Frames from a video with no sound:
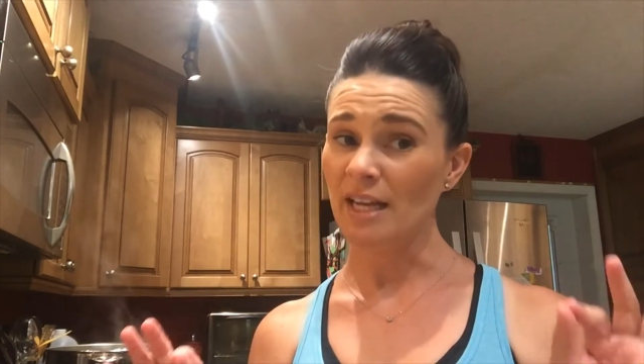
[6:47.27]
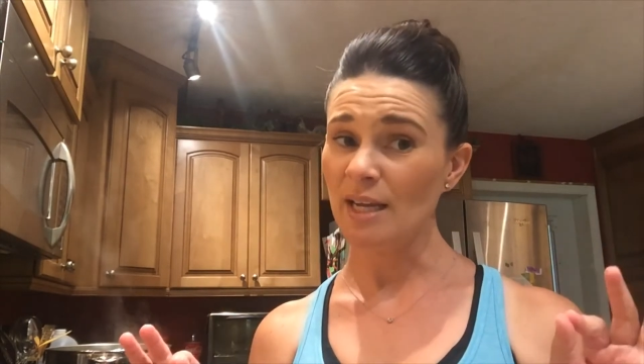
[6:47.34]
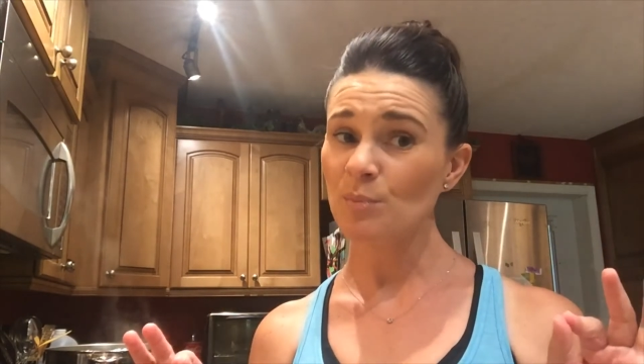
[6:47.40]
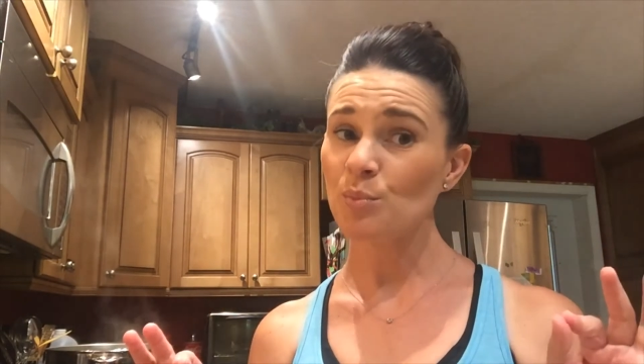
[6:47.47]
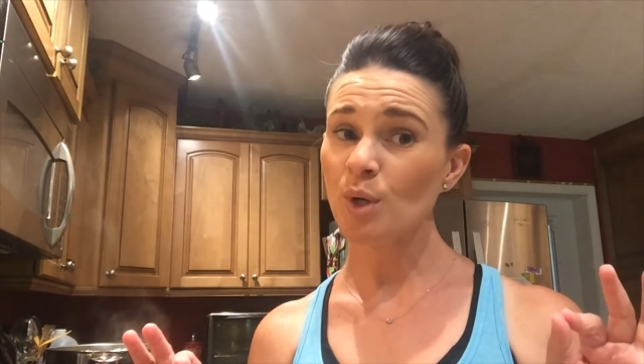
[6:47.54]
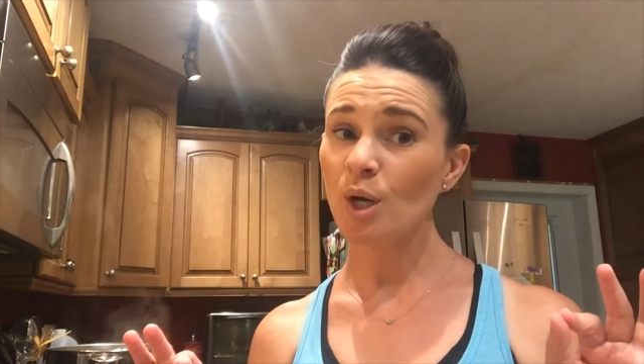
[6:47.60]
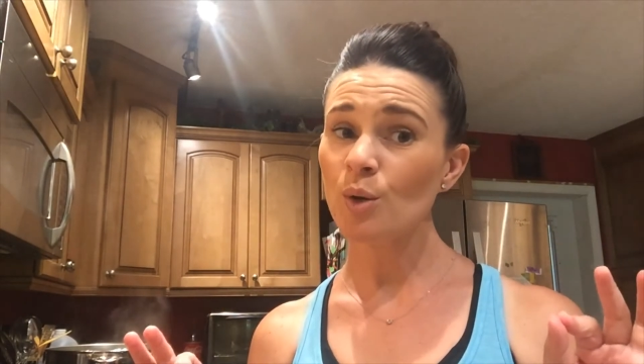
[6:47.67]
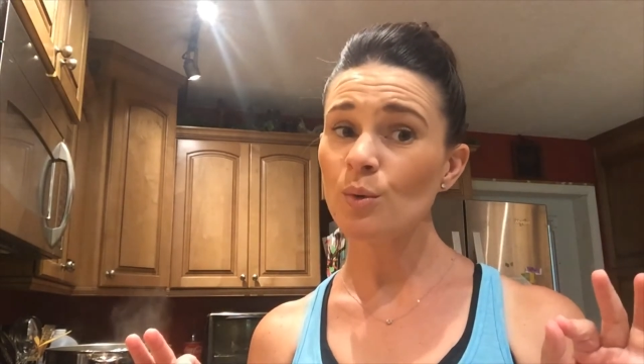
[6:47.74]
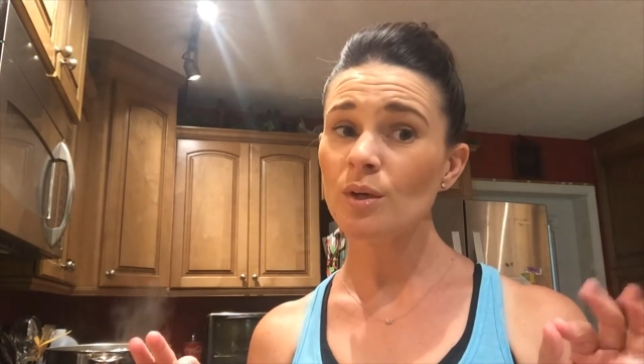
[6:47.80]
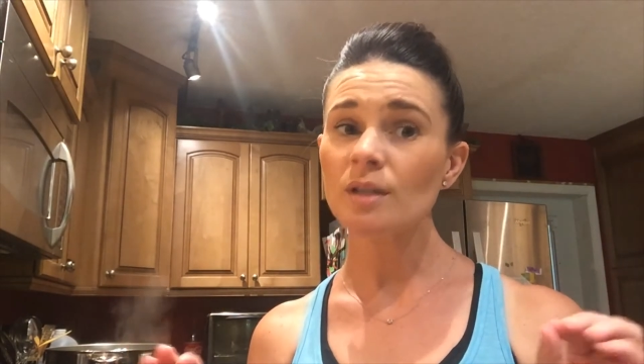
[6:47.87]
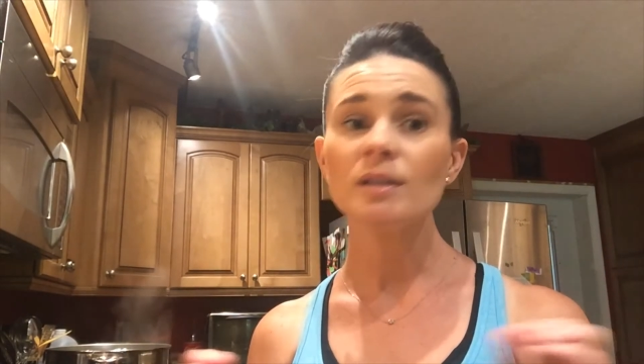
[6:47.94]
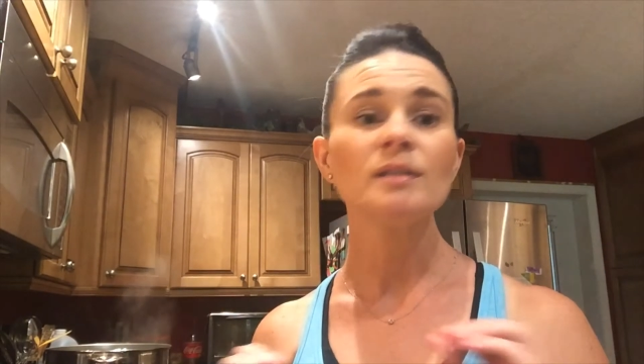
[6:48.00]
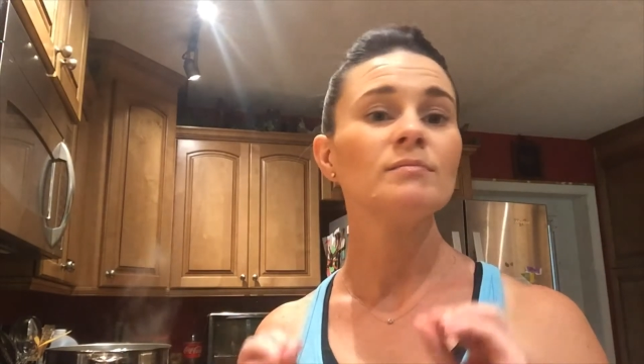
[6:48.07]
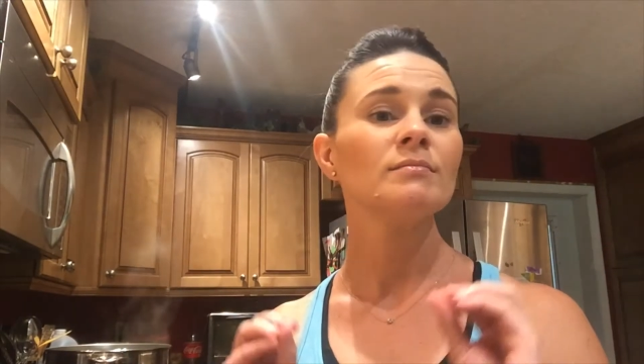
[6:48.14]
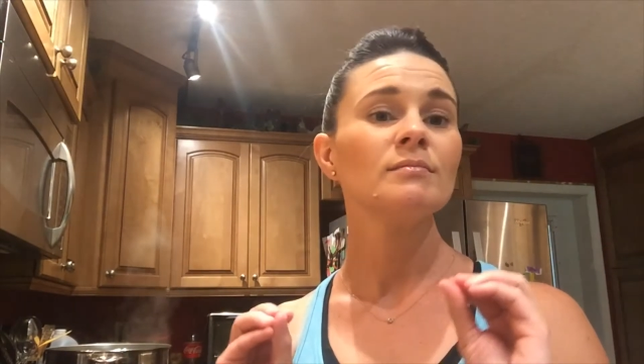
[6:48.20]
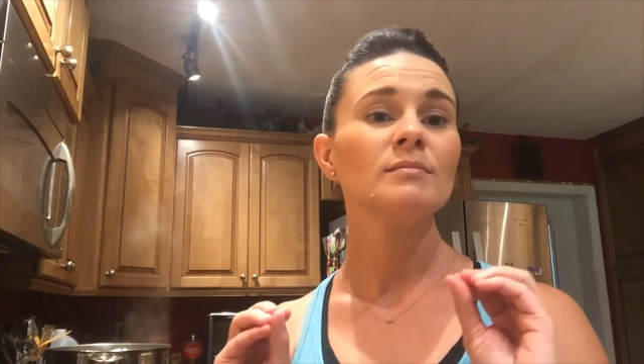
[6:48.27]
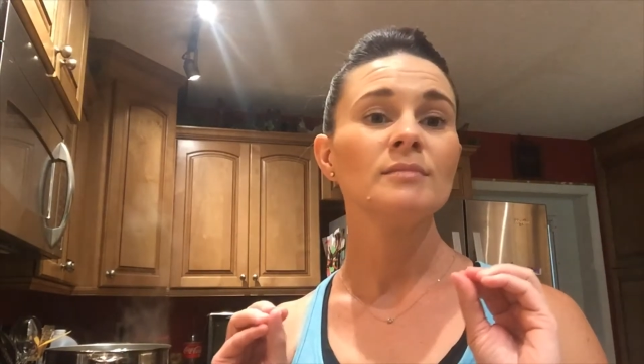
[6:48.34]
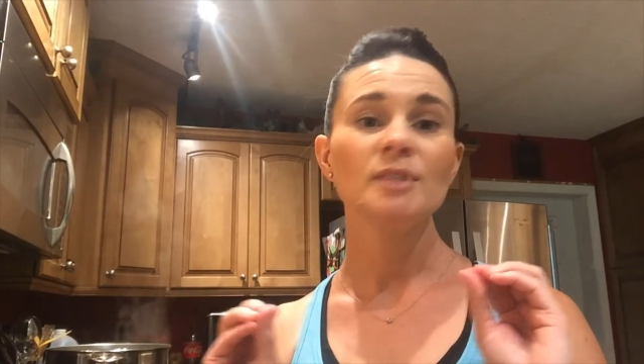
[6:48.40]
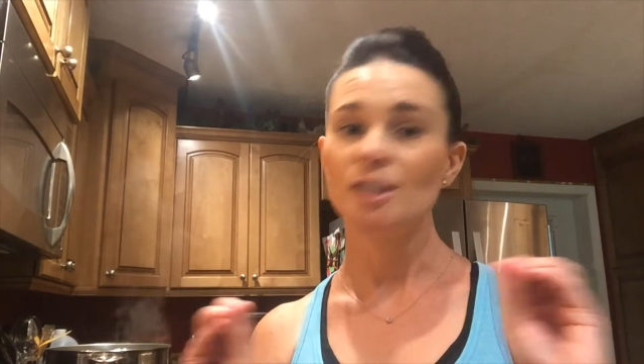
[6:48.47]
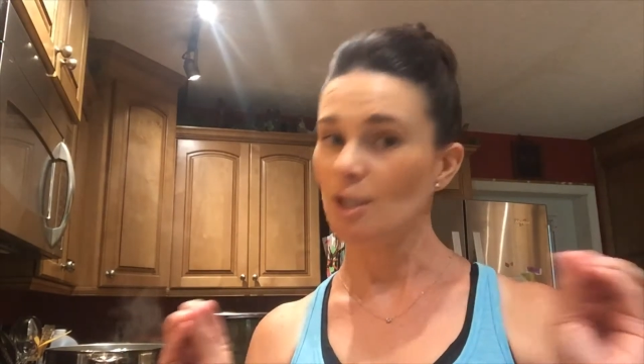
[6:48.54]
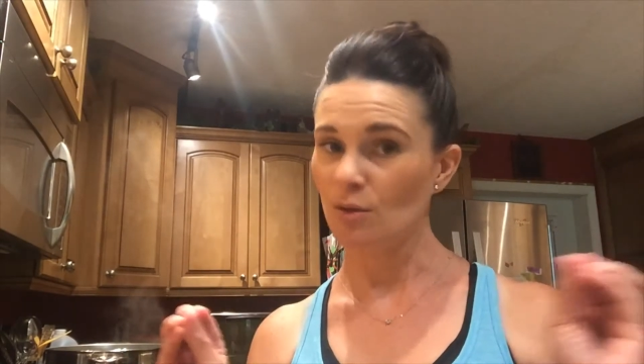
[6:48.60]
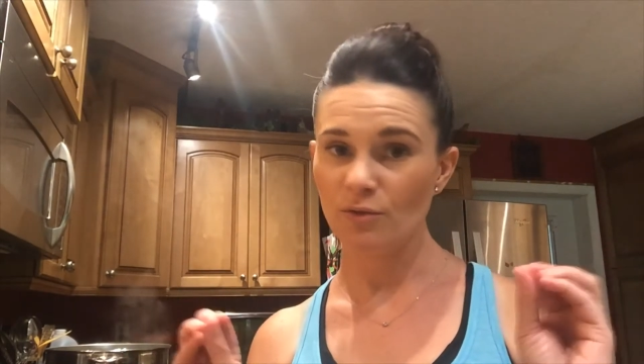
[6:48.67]
ain't broke,
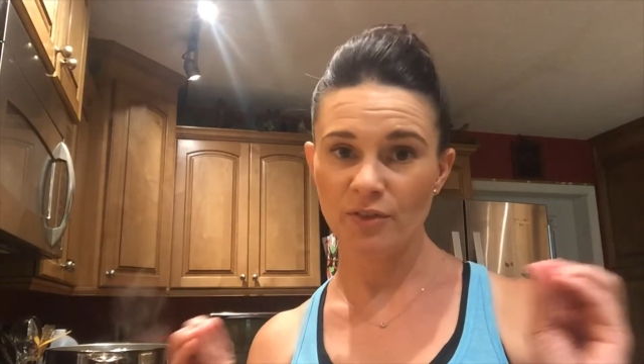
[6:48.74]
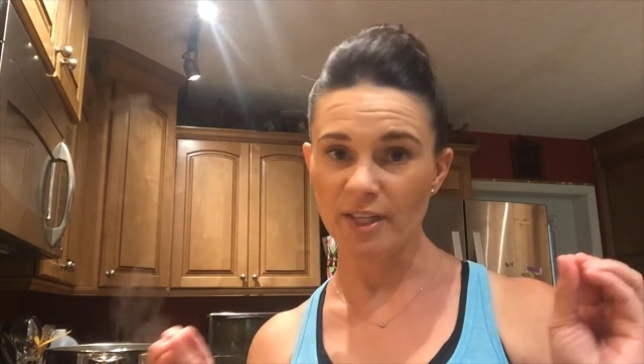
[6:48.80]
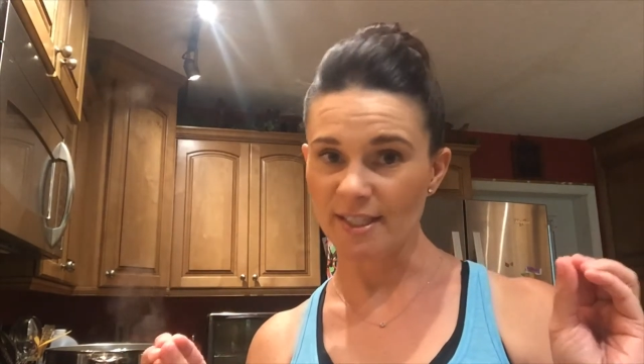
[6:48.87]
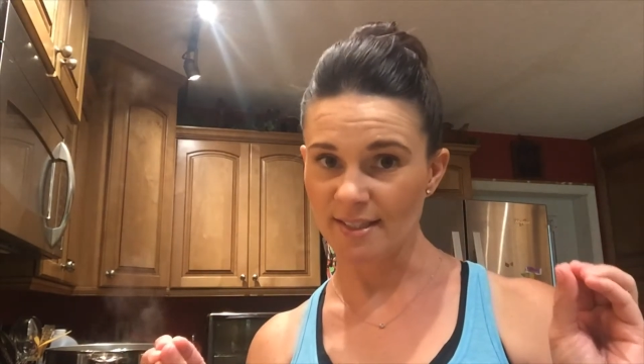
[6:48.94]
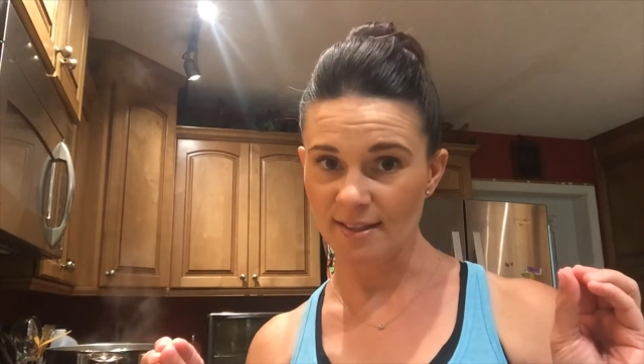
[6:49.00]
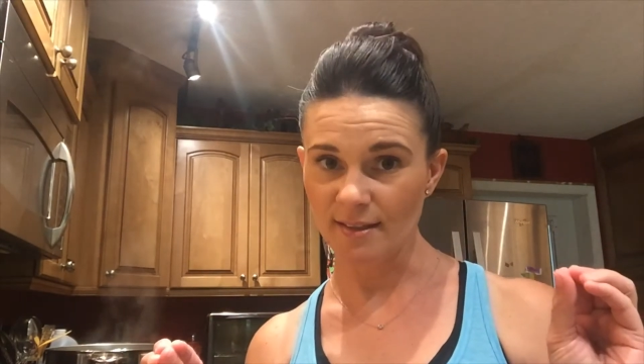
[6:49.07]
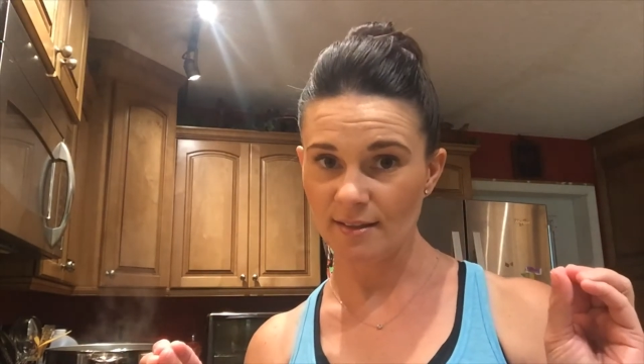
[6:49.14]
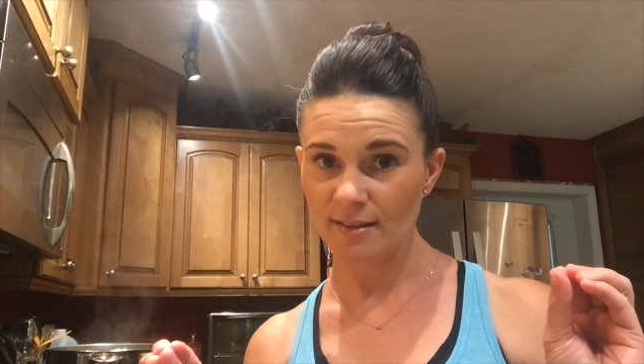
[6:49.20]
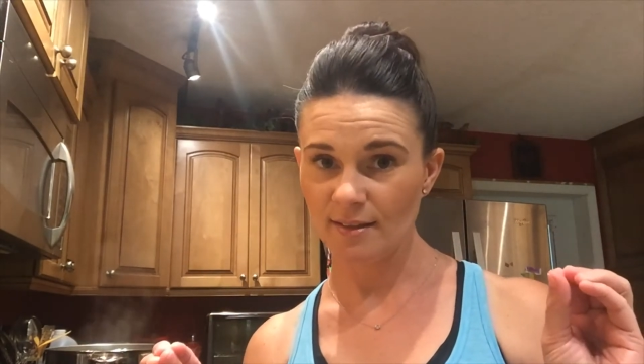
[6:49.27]
don't fix it.